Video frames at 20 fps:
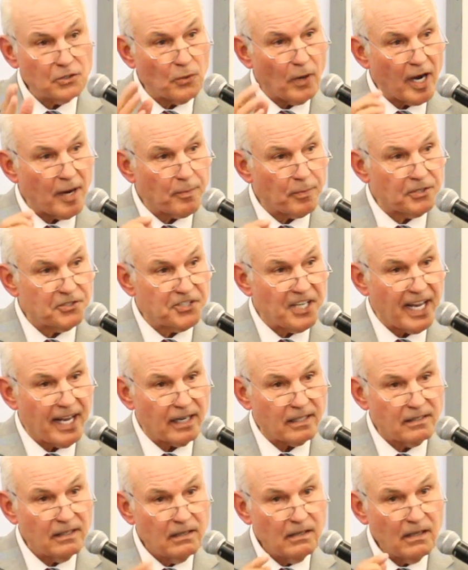do I
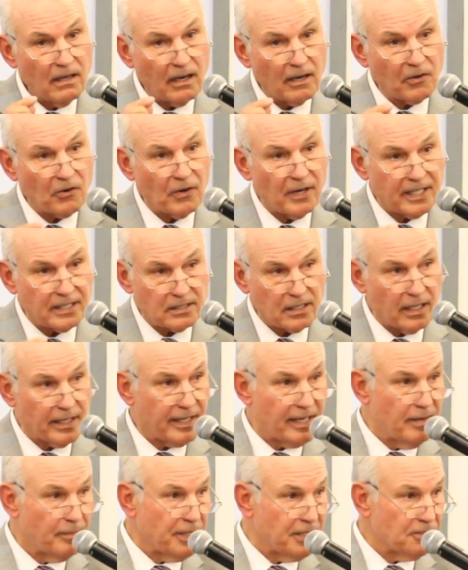project a
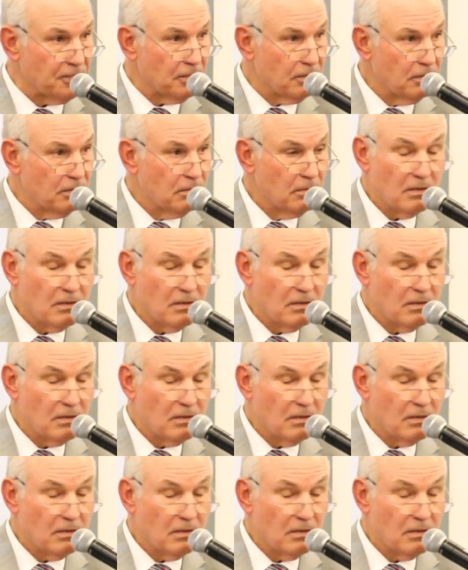Christ-like image?